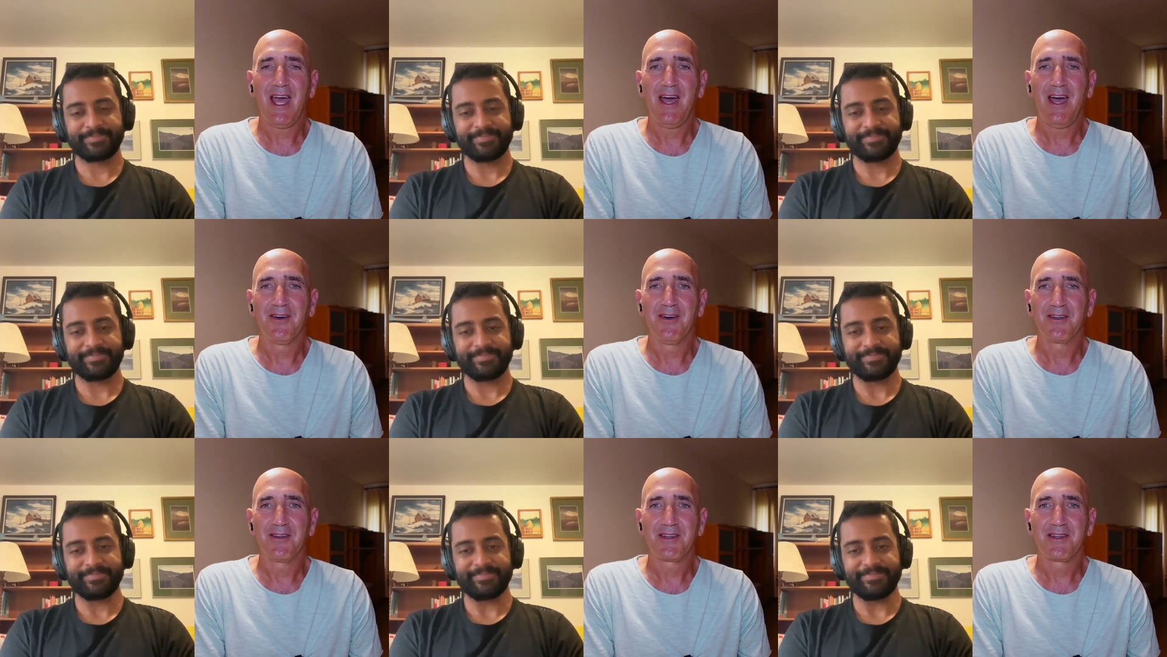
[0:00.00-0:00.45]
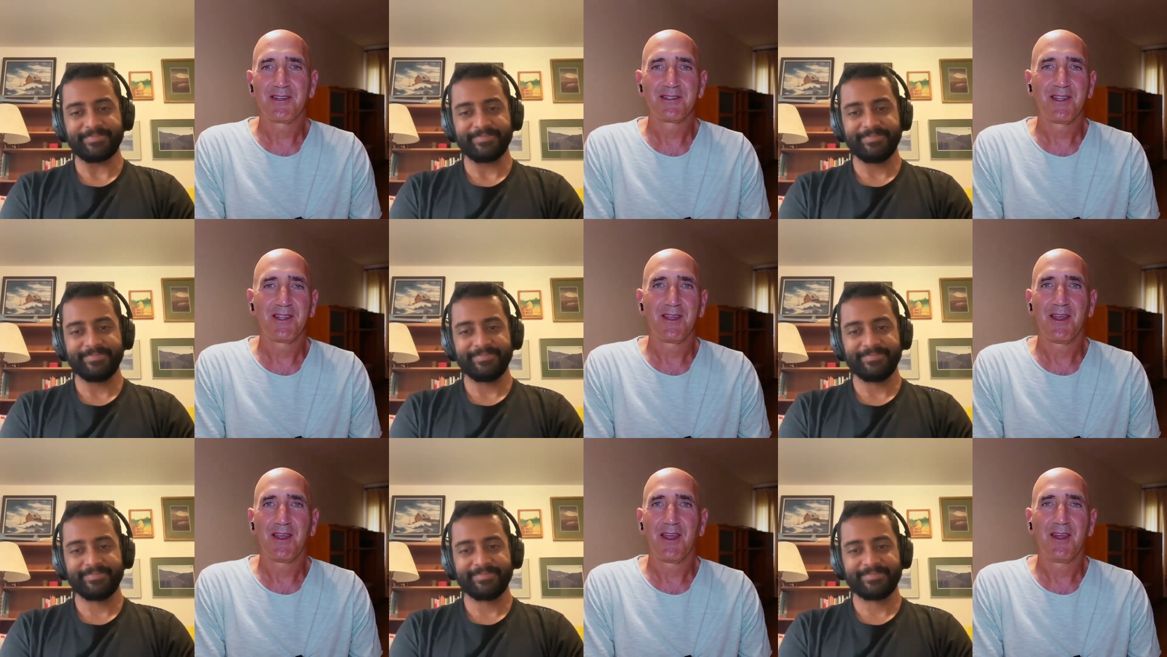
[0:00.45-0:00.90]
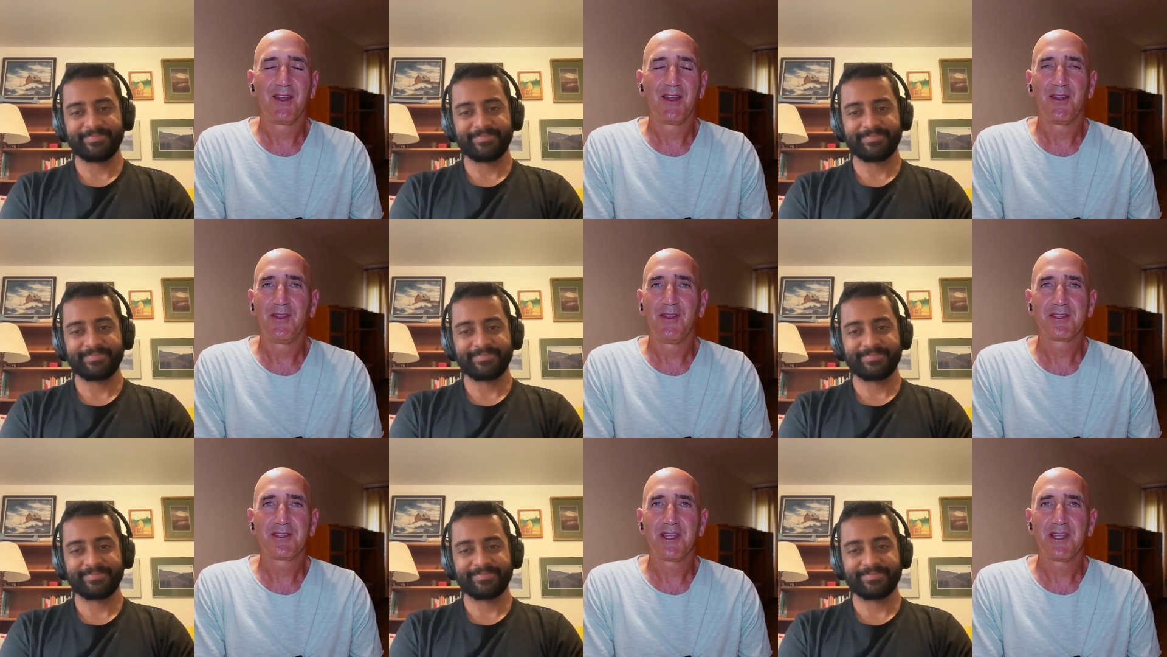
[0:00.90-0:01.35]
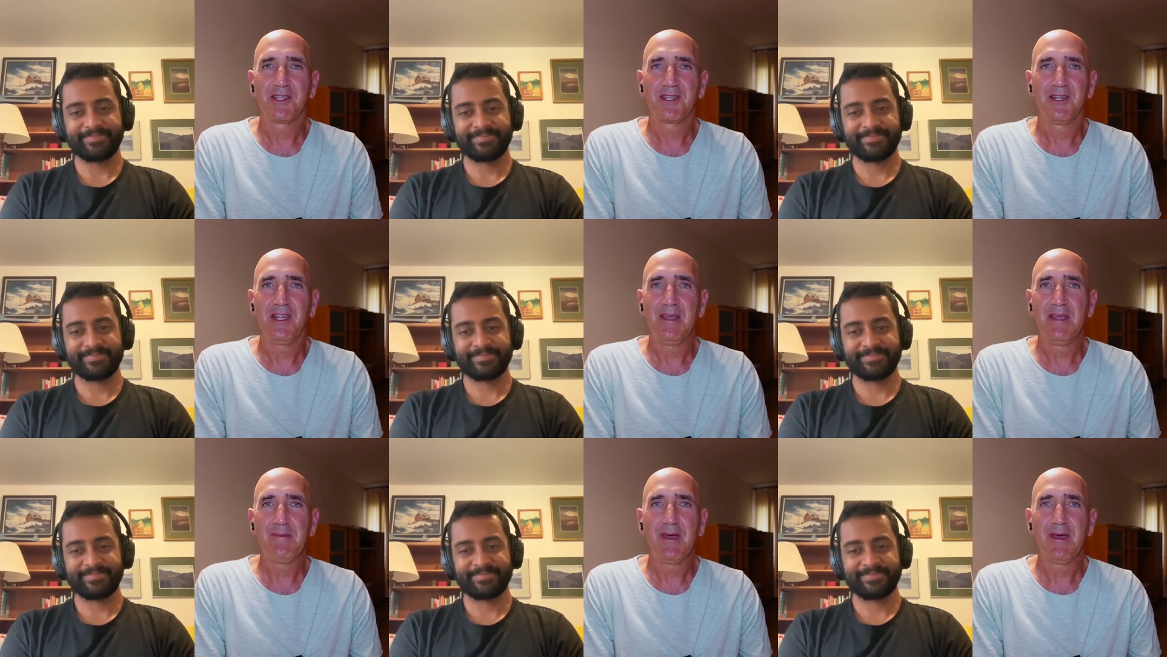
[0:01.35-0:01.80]
Speaker 1: because you know you sent an
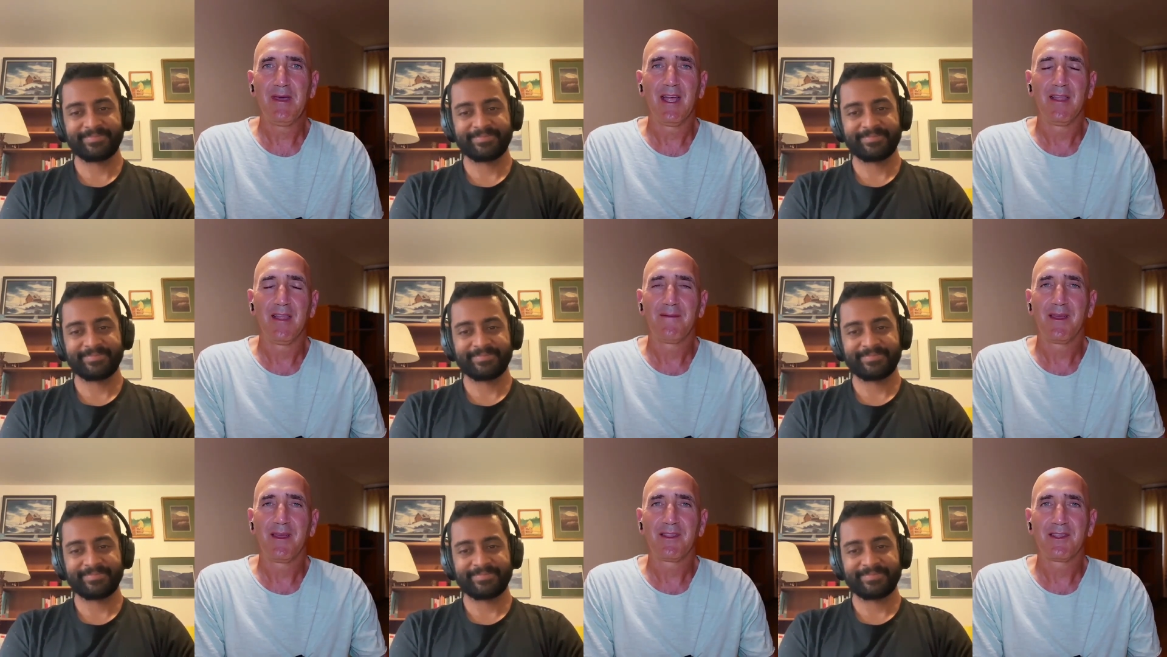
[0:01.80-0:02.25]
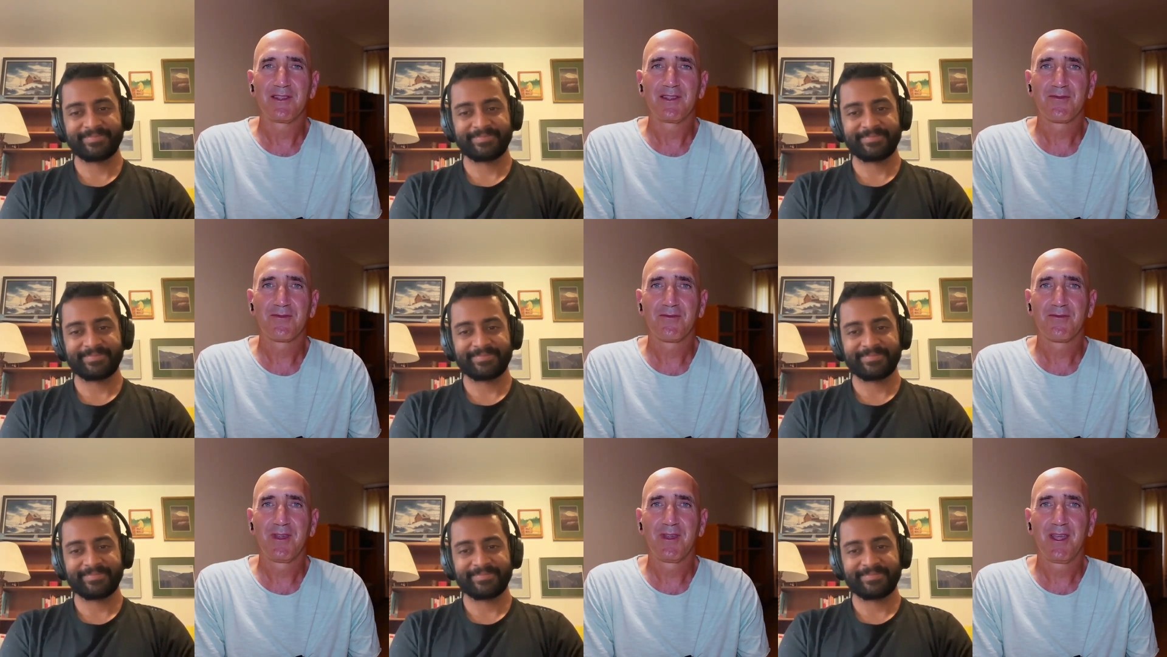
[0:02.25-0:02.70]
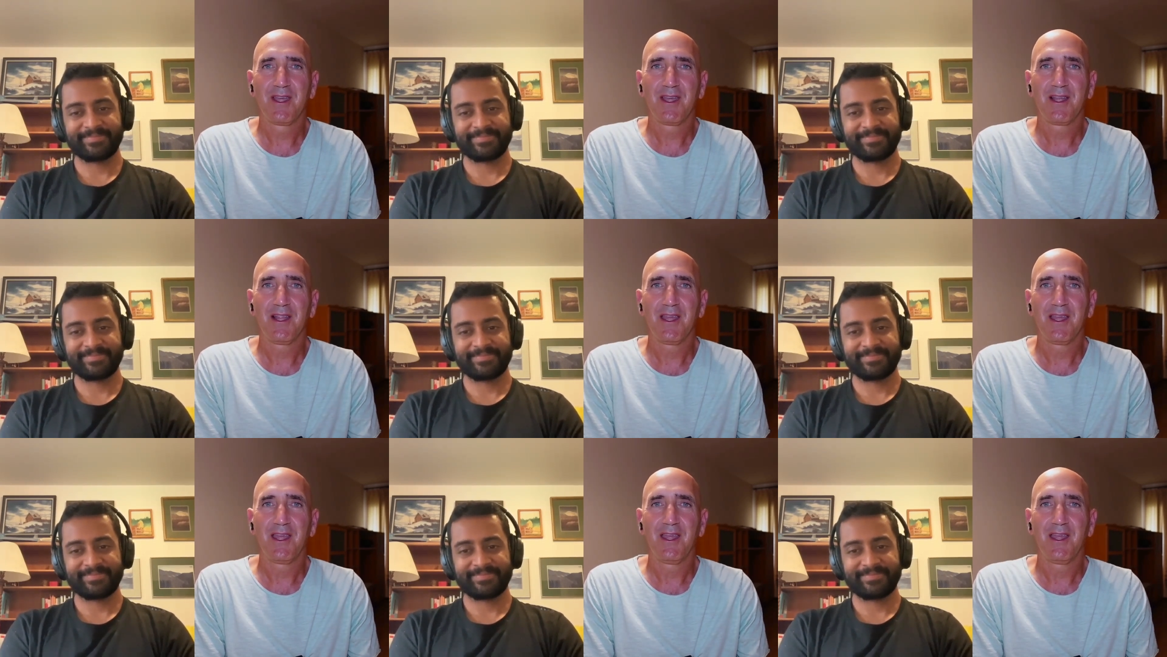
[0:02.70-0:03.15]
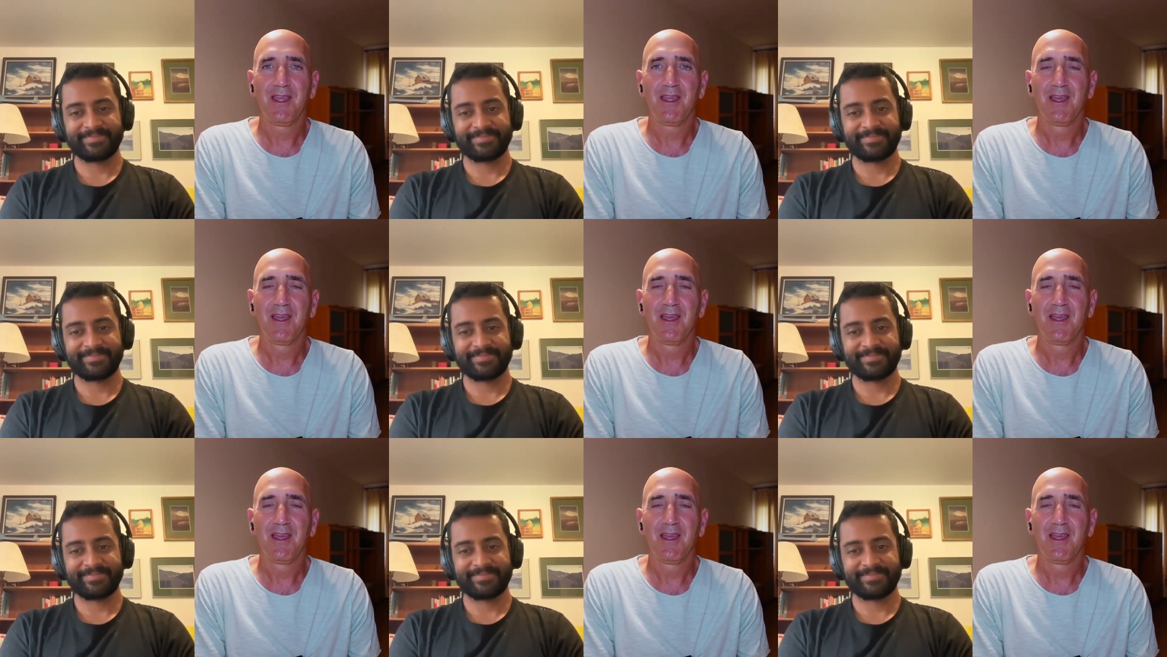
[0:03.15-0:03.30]
email about this really